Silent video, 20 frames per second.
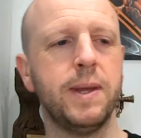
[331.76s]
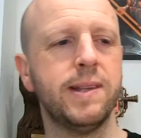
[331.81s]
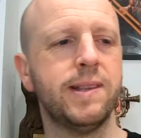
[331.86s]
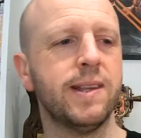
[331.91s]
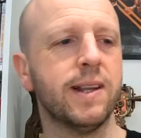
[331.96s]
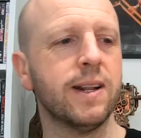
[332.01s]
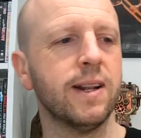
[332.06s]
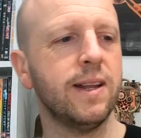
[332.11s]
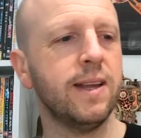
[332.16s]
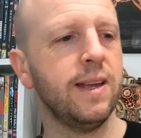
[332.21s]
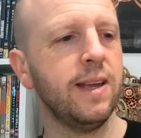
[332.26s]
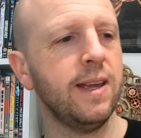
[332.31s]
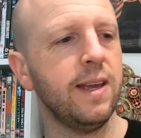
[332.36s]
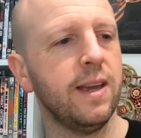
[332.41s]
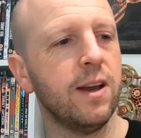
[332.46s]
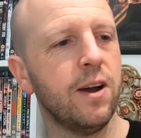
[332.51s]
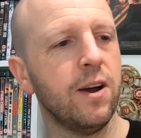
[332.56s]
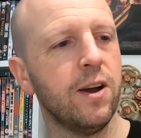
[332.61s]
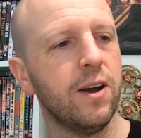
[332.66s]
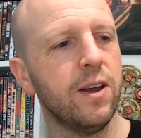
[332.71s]

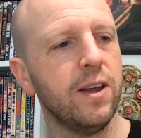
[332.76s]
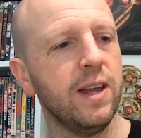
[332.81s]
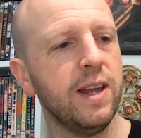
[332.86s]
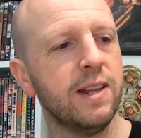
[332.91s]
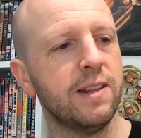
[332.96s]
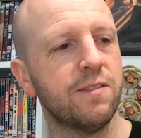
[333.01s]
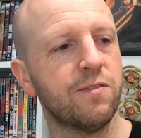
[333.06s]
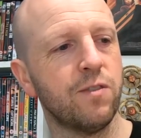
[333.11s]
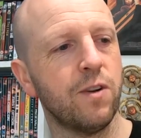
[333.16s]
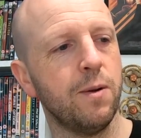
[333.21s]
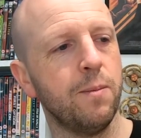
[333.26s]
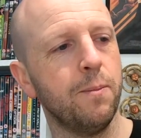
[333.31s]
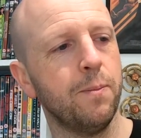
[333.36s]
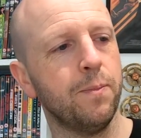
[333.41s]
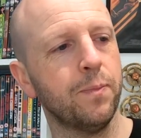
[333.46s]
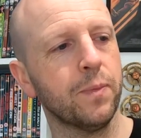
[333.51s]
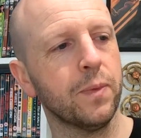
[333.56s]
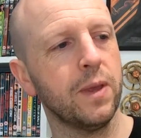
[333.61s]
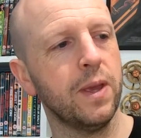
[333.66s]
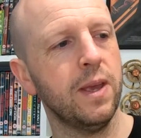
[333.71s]
basically how it's
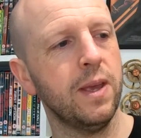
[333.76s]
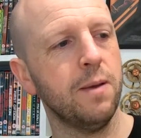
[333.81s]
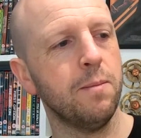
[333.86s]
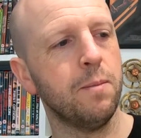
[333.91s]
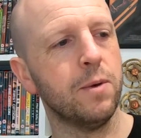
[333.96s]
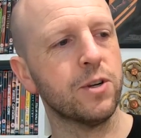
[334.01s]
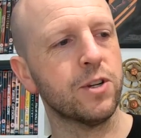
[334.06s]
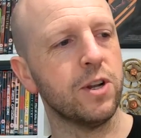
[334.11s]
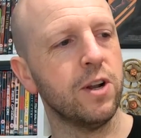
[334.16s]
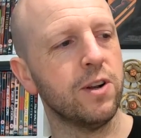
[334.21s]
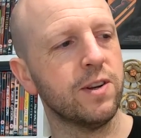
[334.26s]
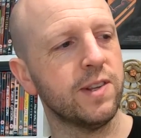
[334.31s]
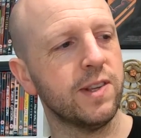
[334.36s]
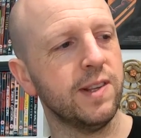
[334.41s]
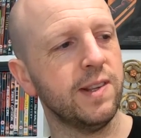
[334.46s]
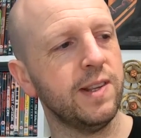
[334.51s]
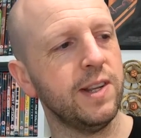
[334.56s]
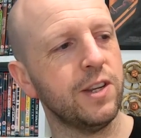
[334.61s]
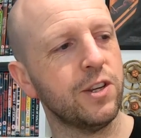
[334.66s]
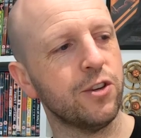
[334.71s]
from martial arts
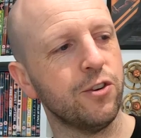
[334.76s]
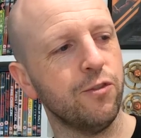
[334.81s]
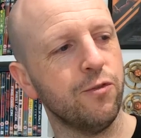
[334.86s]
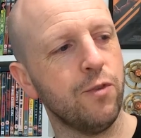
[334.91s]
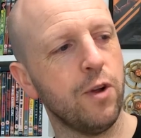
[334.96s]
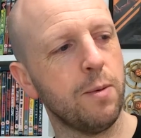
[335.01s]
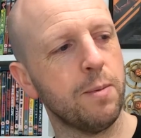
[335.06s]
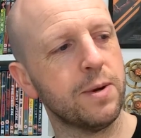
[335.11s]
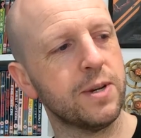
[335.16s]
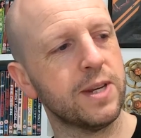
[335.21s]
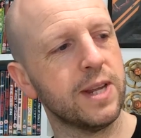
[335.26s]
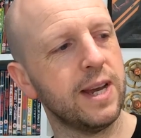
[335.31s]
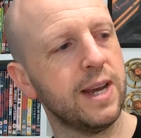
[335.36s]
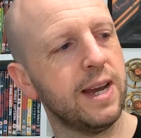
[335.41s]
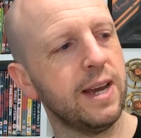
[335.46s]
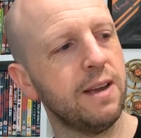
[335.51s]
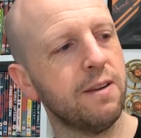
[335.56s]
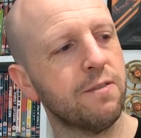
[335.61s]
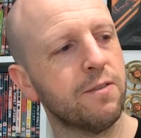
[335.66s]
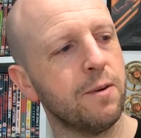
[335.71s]
sensation Robert
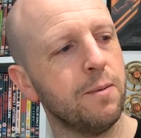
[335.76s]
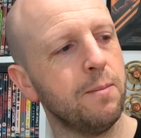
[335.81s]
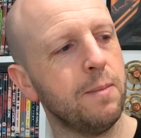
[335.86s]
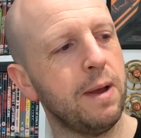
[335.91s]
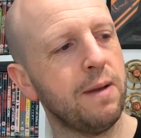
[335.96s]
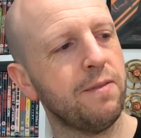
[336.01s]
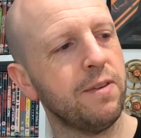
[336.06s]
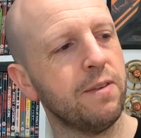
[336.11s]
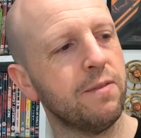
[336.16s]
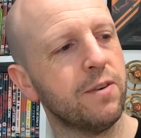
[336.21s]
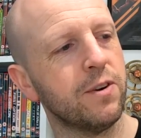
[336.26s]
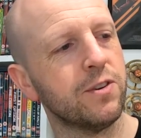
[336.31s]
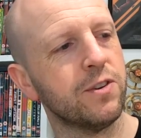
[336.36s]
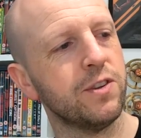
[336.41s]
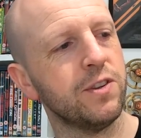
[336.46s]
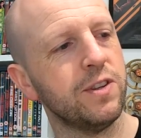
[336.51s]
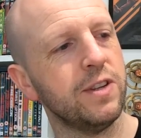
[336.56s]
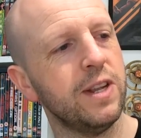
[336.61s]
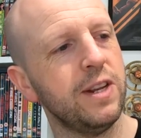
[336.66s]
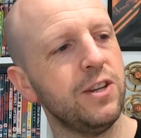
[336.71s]
Tai from Mafia
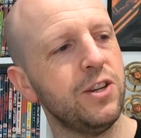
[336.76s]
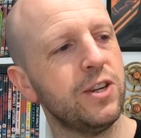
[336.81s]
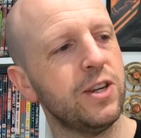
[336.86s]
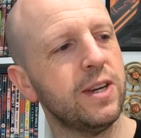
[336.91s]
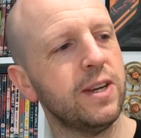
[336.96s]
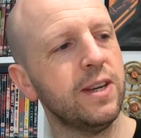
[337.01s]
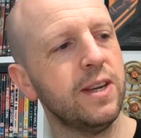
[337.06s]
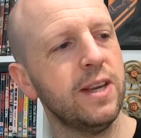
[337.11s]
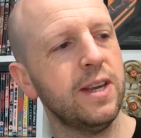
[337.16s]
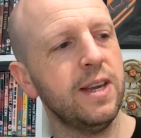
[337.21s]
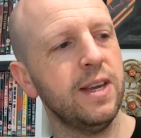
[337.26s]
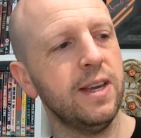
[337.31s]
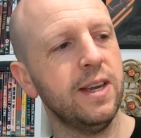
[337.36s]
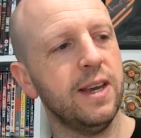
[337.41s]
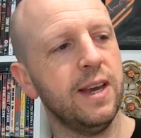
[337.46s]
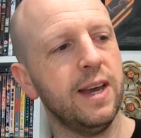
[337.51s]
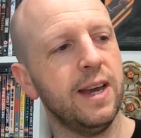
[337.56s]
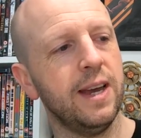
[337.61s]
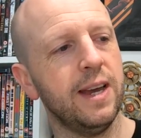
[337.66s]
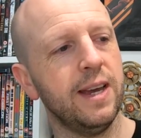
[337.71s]
vs Ninja
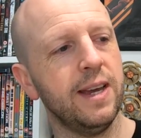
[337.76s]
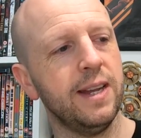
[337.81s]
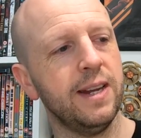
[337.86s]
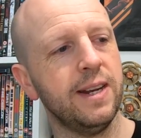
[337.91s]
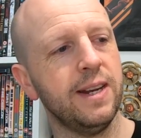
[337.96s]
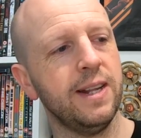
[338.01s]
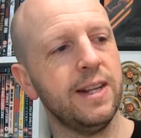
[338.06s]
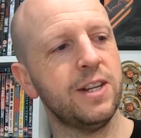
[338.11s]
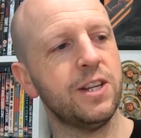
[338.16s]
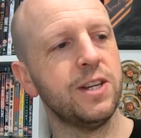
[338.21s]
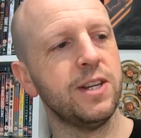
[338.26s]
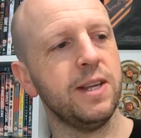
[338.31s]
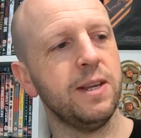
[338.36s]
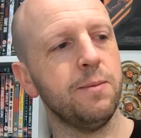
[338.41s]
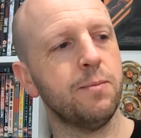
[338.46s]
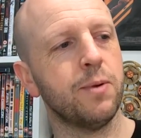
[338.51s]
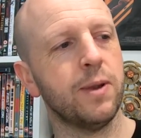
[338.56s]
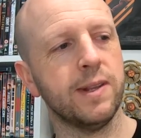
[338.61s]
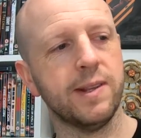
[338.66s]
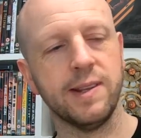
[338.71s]
in an
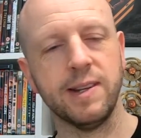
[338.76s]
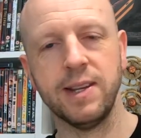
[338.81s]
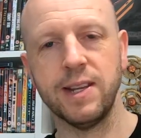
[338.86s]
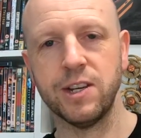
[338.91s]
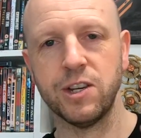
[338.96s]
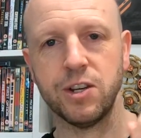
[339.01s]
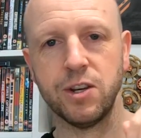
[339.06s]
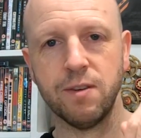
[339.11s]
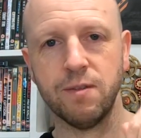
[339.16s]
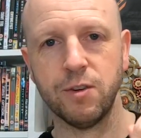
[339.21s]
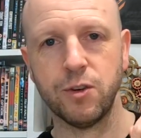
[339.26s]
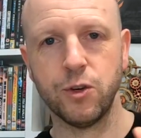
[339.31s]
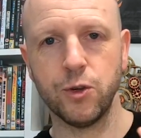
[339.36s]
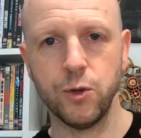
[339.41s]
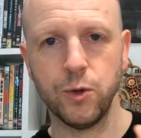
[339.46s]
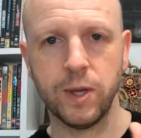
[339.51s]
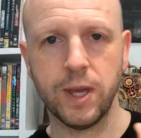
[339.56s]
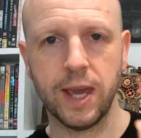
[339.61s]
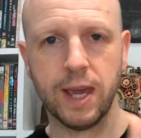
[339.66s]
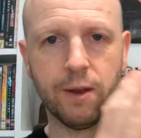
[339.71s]
HD presentation of a
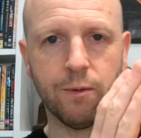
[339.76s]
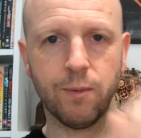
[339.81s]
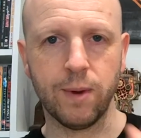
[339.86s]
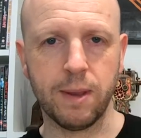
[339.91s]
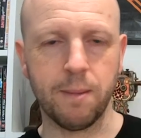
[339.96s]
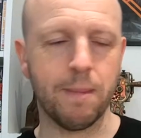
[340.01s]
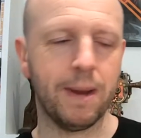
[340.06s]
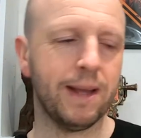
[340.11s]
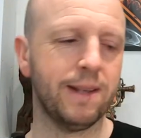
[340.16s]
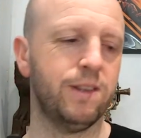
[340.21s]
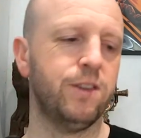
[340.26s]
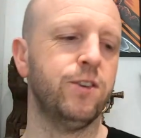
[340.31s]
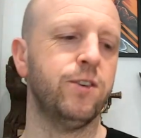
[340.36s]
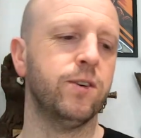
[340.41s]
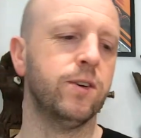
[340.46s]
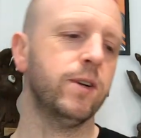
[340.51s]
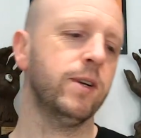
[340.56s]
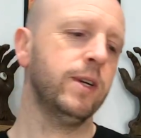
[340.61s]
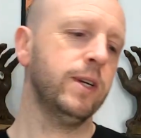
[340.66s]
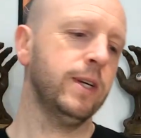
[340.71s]
2K
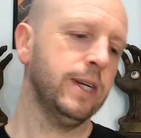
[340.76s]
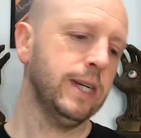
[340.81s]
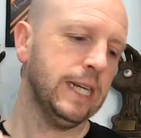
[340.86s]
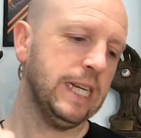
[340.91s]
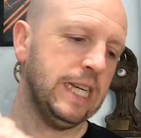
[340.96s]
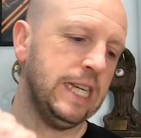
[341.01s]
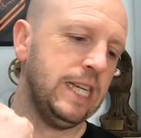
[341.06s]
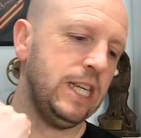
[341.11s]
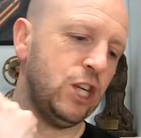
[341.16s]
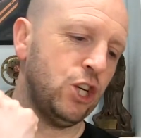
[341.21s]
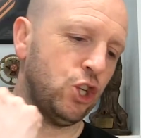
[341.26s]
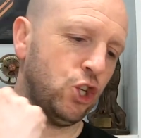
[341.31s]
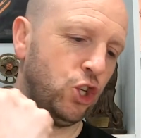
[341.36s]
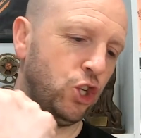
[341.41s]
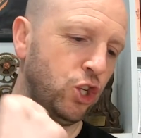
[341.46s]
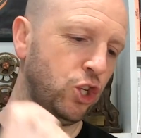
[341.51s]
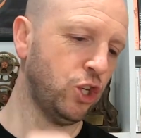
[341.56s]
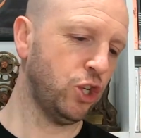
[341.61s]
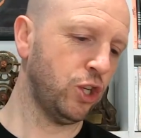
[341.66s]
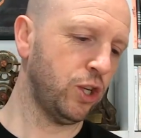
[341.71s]
remaster.
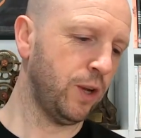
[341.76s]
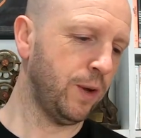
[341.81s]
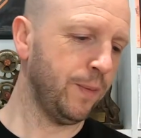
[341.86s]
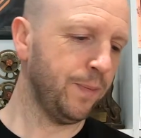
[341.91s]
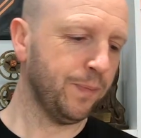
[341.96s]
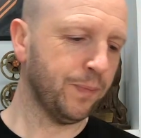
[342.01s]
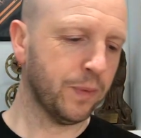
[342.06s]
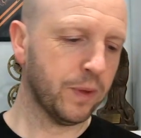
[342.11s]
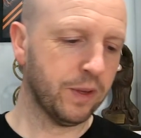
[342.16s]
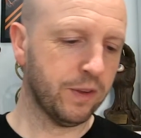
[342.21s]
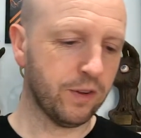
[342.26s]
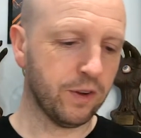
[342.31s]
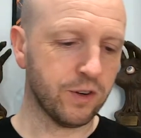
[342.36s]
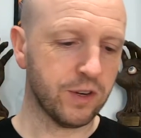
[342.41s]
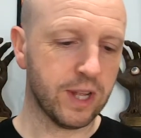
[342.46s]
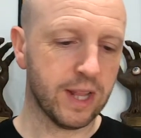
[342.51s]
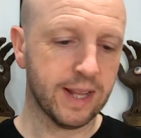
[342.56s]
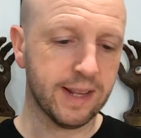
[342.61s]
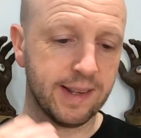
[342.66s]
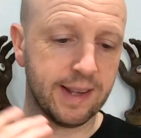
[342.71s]
Yes!
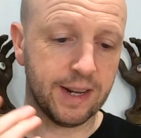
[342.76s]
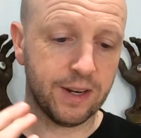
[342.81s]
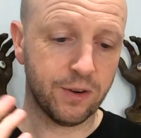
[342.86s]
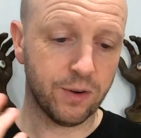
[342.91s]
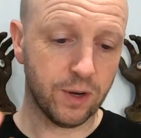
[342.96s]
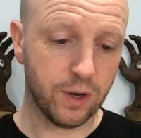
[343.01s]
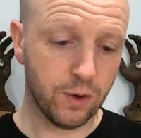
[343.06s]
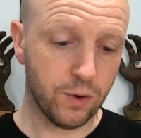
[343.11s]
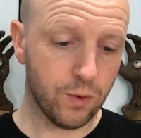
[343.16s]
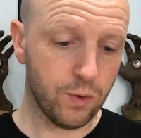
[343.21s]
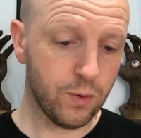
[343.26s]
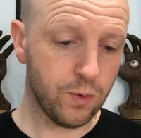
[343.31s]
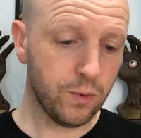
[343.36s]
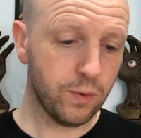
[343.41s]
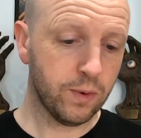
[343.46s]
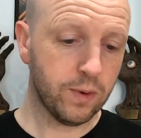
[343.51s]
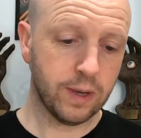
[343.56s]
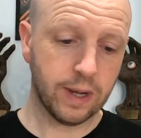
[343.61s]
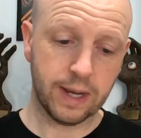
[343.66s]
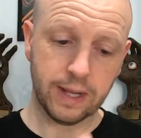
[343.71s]
Stars Alexander
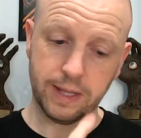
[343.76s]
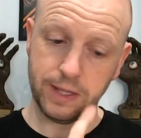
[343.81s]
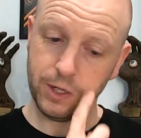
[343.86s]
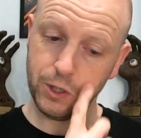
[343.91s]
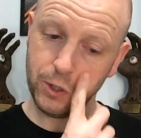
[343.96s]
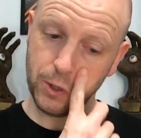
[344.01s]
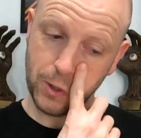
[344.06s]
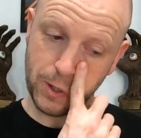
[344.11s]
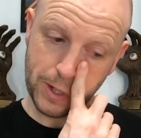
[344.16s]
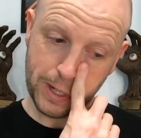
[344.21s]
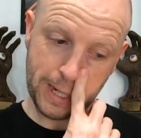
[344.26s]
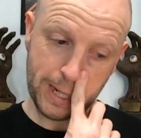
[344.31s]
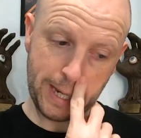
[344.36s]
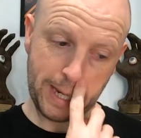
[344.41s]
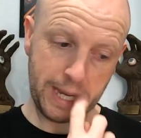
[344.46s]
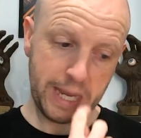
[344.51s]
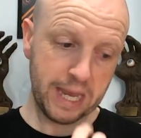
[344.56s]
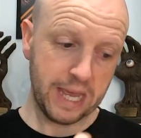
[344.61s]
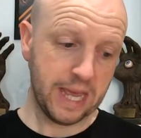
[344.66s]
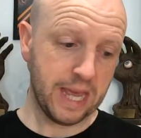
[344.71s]
Lowe, Alan
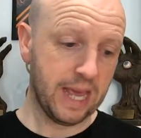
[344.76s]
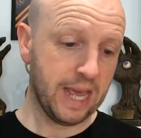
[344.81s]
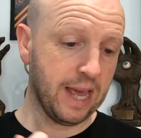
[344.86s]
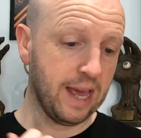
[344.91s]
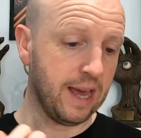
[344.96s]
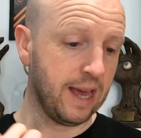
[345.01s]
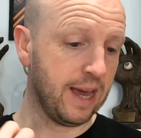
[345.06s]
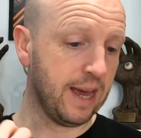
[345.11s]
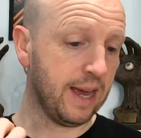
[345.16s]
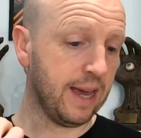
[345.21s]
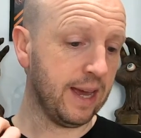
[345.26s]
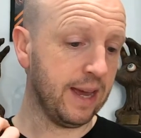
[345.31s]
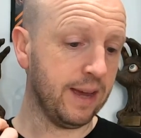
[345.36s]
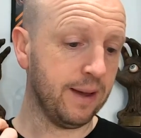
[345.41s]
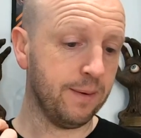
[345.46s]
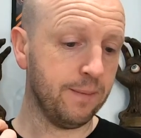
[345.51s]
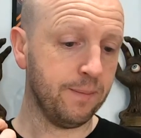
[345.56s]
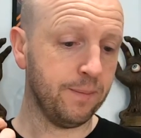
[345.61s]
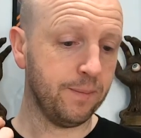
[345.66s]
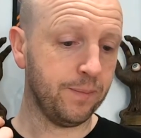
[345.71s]
Choi,
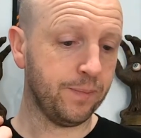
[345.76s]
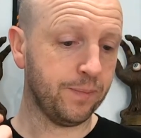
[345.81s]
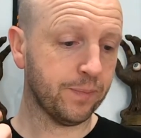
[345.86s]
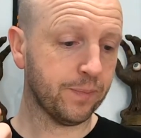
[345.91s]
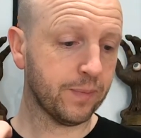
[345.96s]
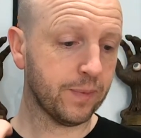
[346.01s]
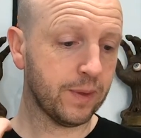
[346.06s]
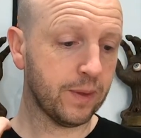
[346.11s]
William